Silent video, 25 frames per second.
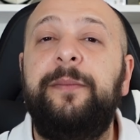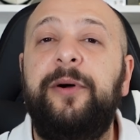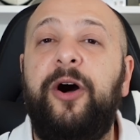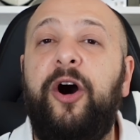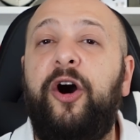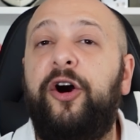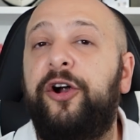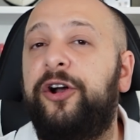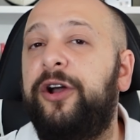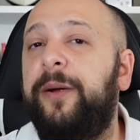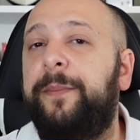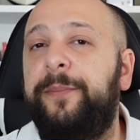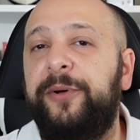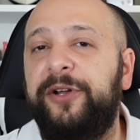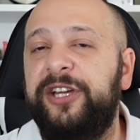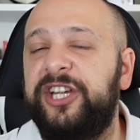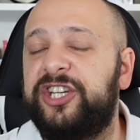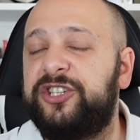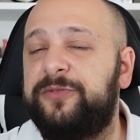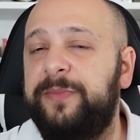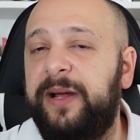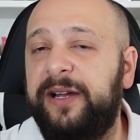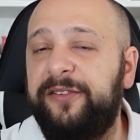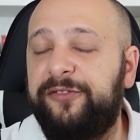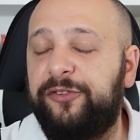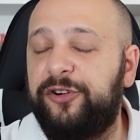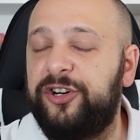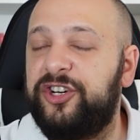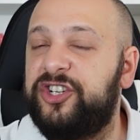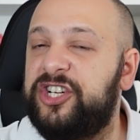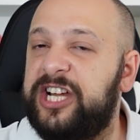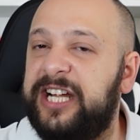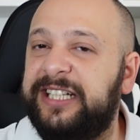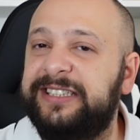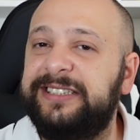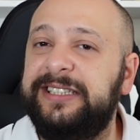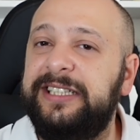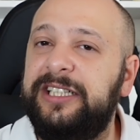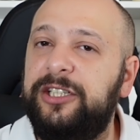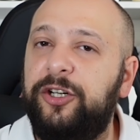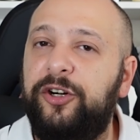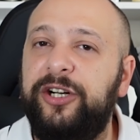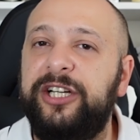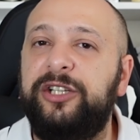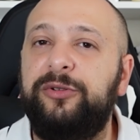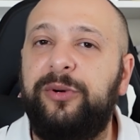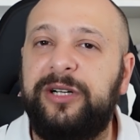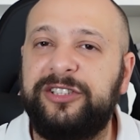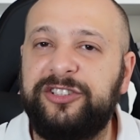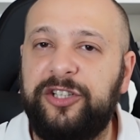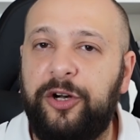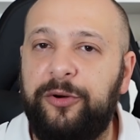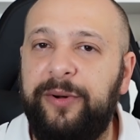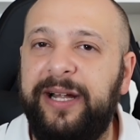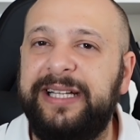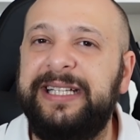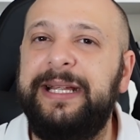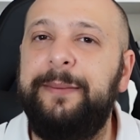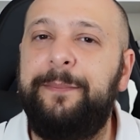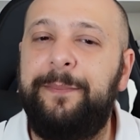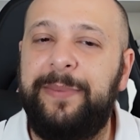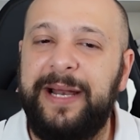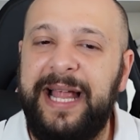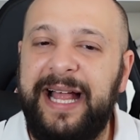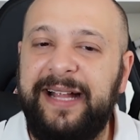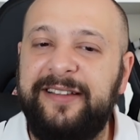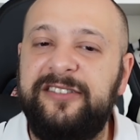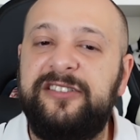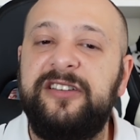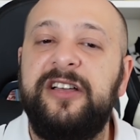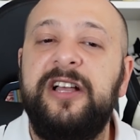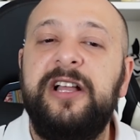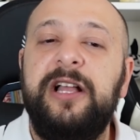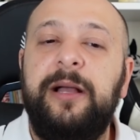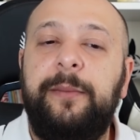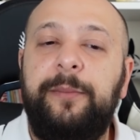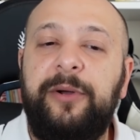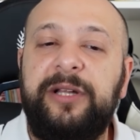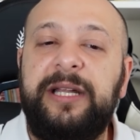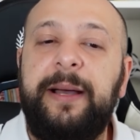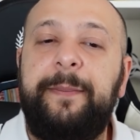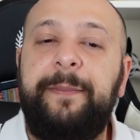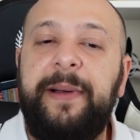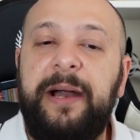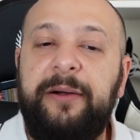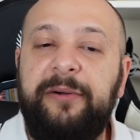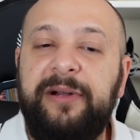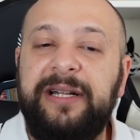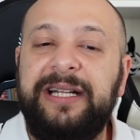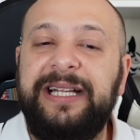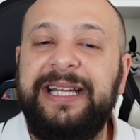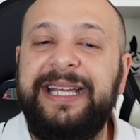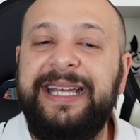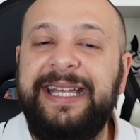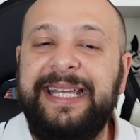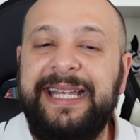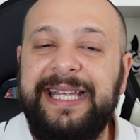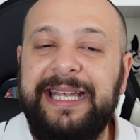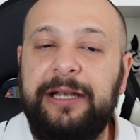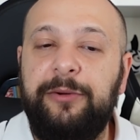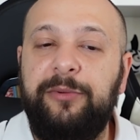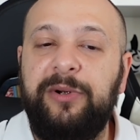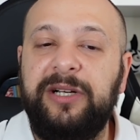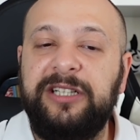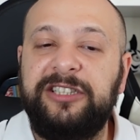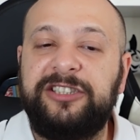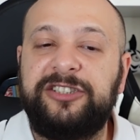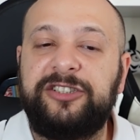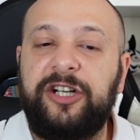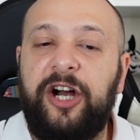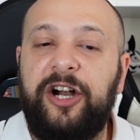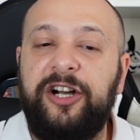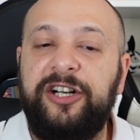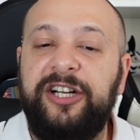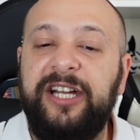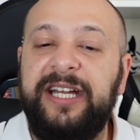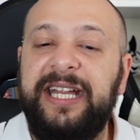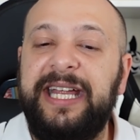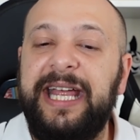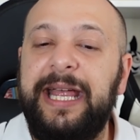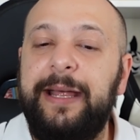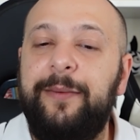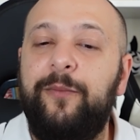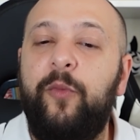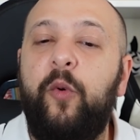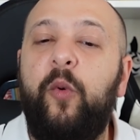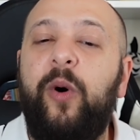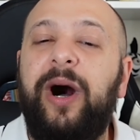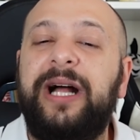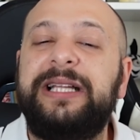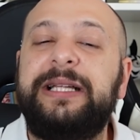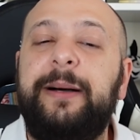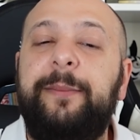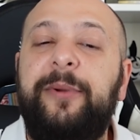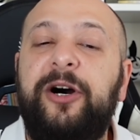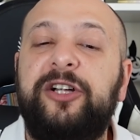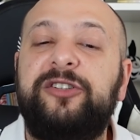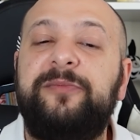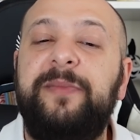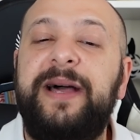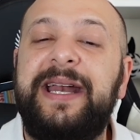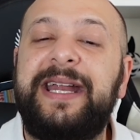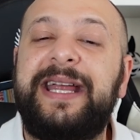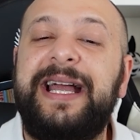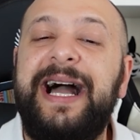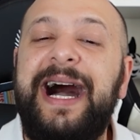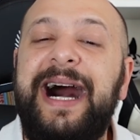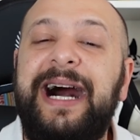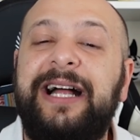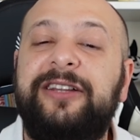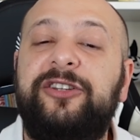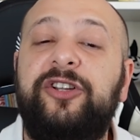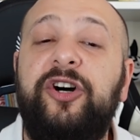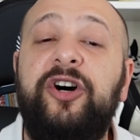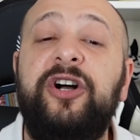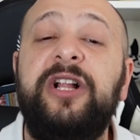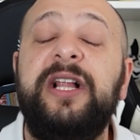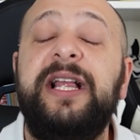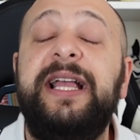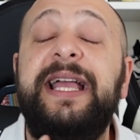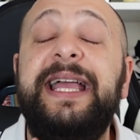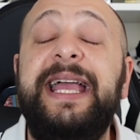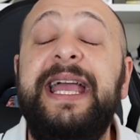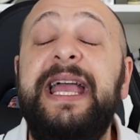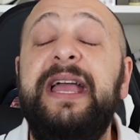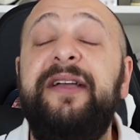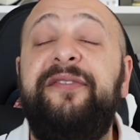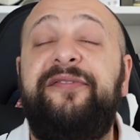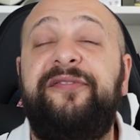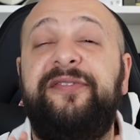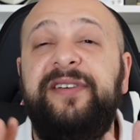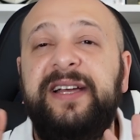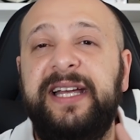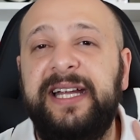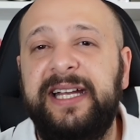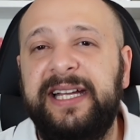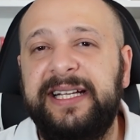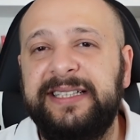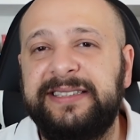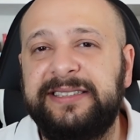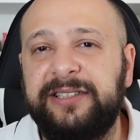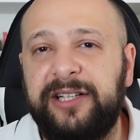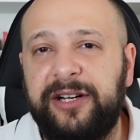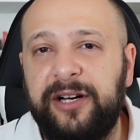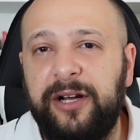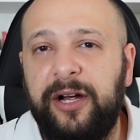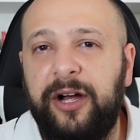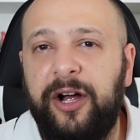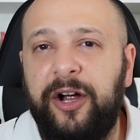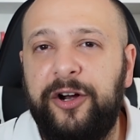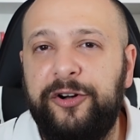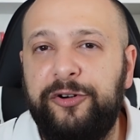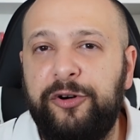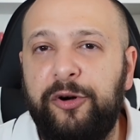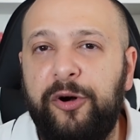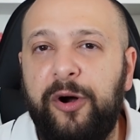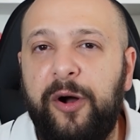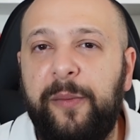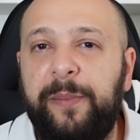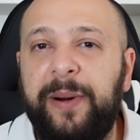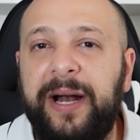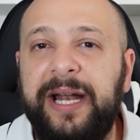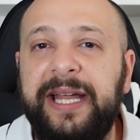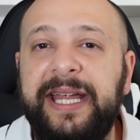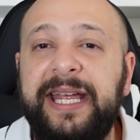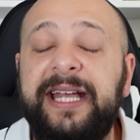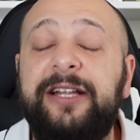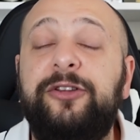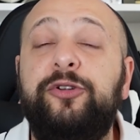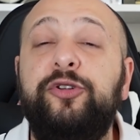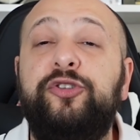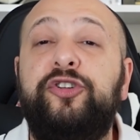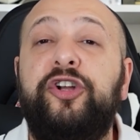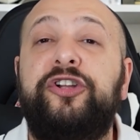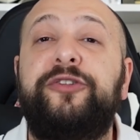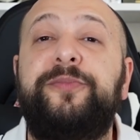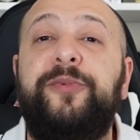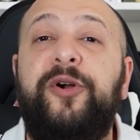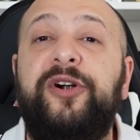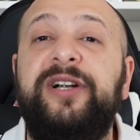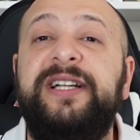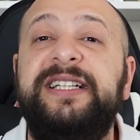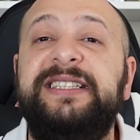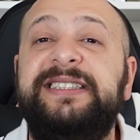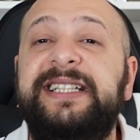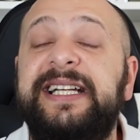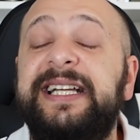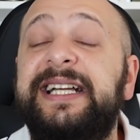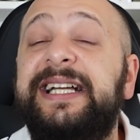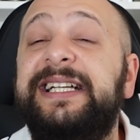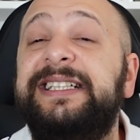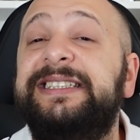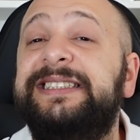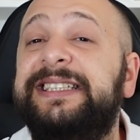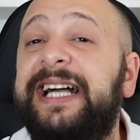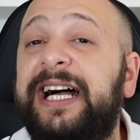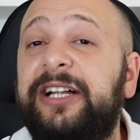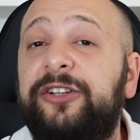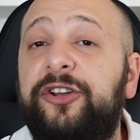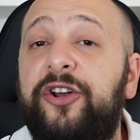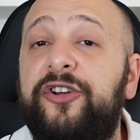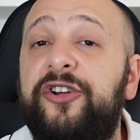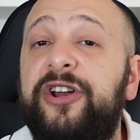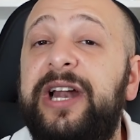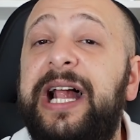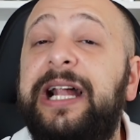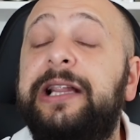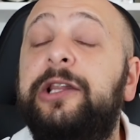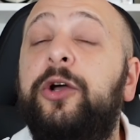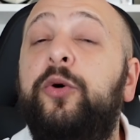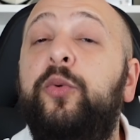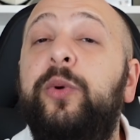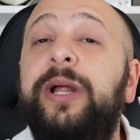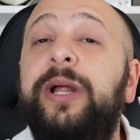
or a punishment for Szczesny. No, it was already planned, but apparently he will start the game. What about Mercato? If it is a Europa League, Tuttosport is saying Cristiano Ronaldo